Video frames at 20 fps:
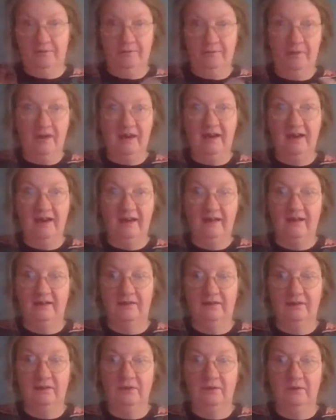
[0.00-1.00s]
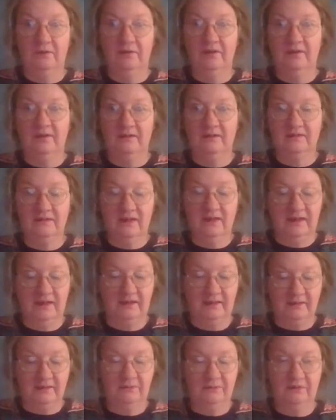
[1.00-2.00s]
what I can do is I
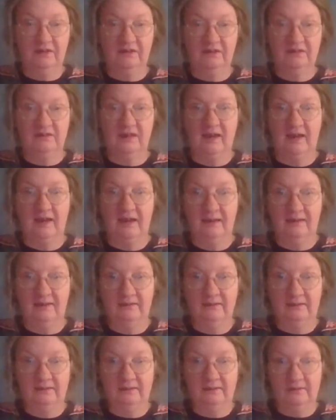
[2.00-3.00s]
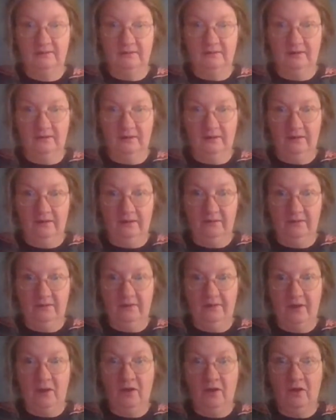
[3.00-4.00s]
can recycle
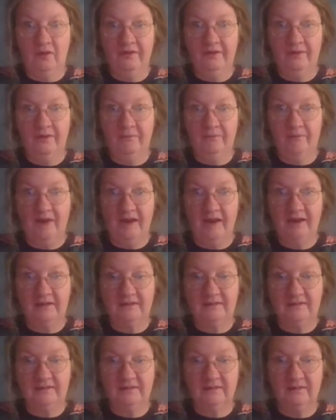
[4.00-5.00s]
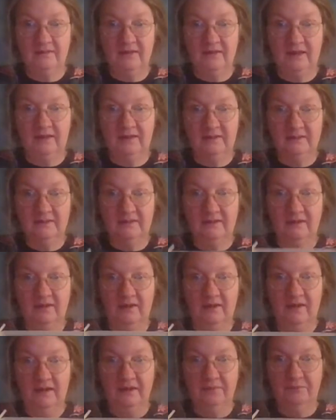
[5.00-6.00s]
all the wax that is
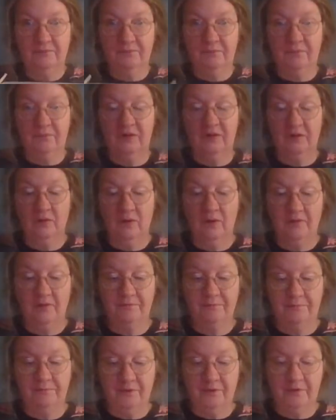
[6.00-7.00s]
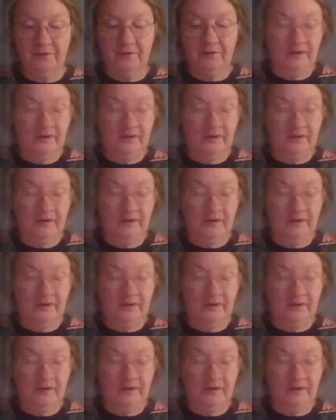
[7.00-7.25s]
left when you have burned